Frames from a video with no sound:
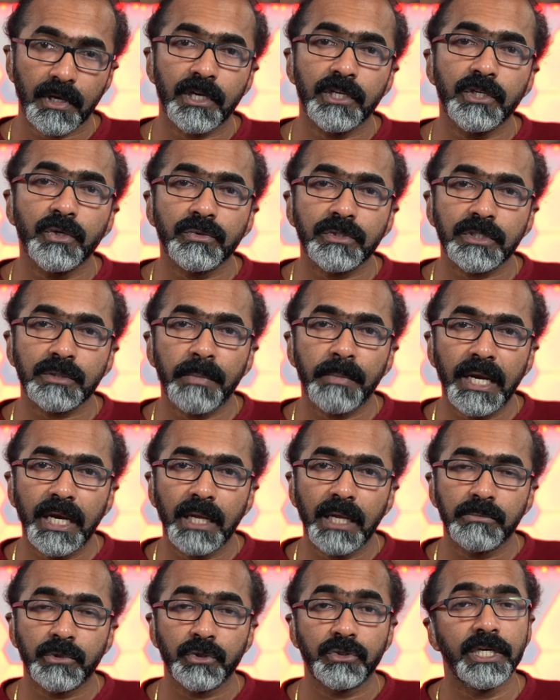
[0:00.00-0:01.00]
use this
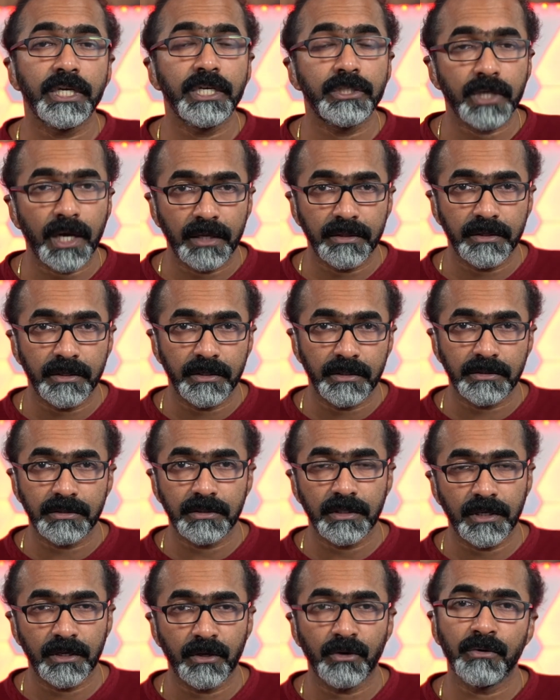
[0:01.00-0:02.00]
medium to teach others,
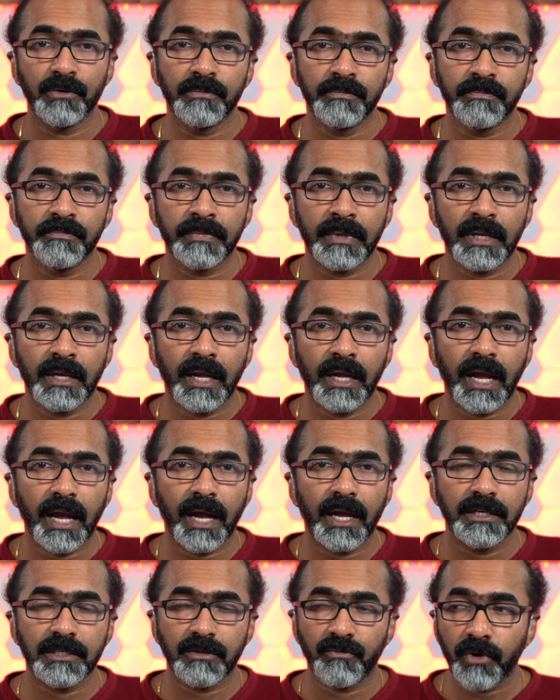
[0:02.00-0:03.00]

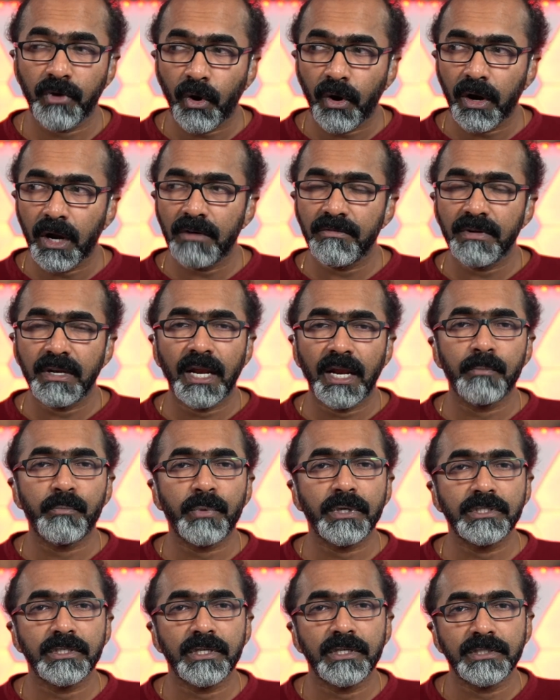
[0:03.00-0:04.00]
and we all live in
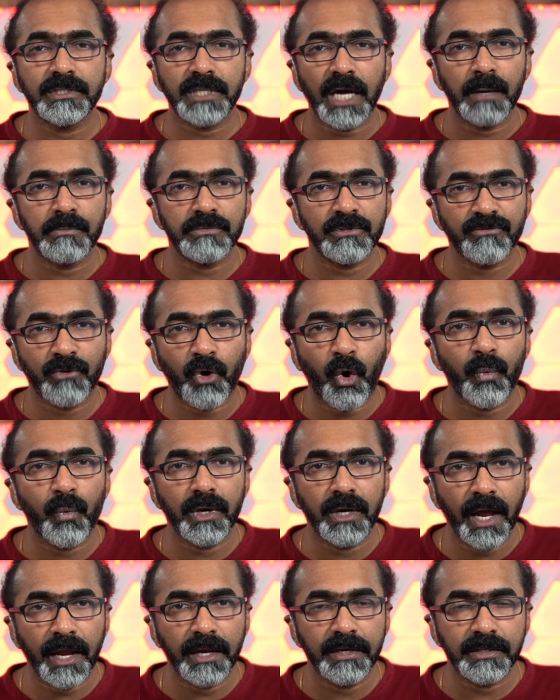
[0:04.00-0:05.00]
unprecedented times of
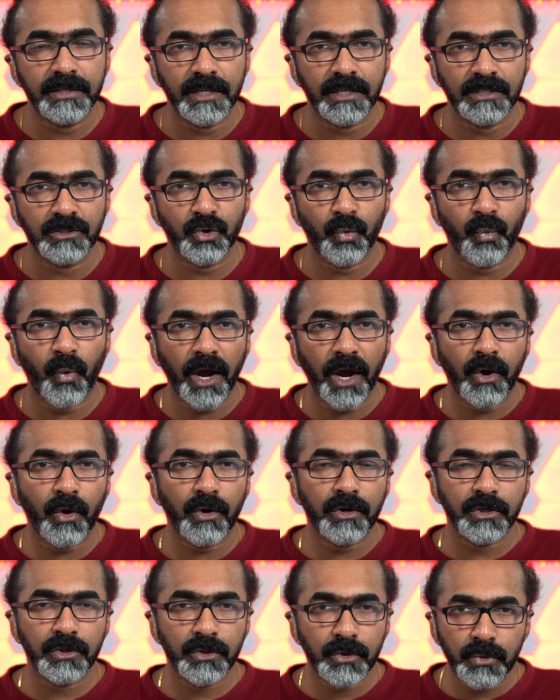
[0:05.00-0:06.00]
COVID-19. So why
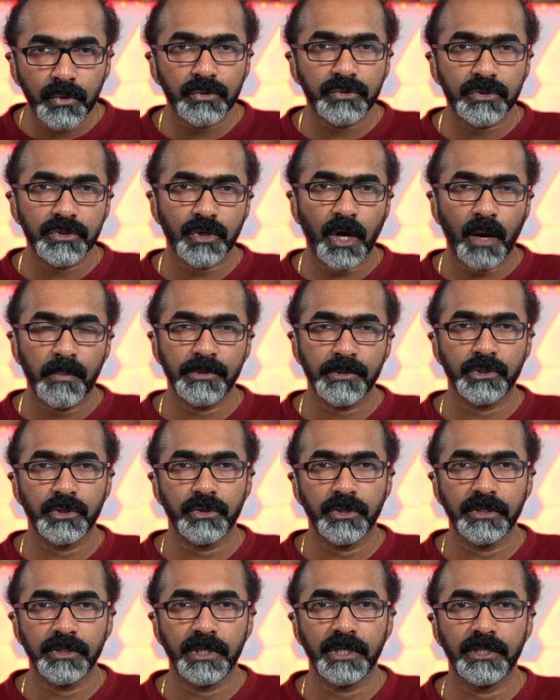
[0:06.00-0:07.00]
not use this
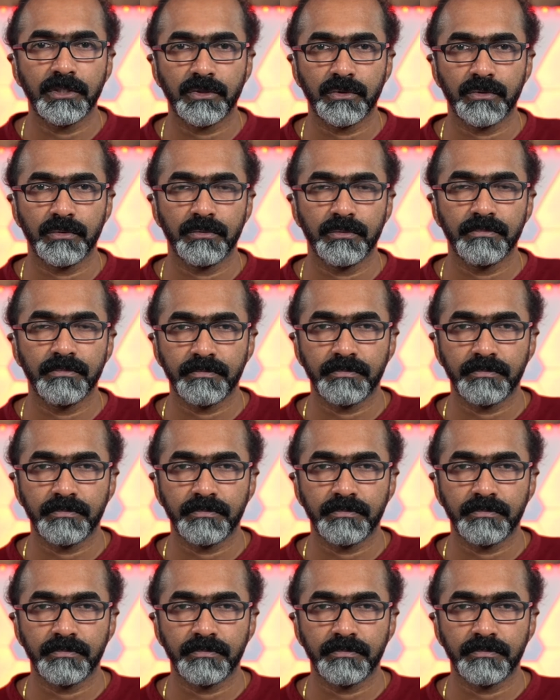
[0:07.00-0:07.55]
opportunity to,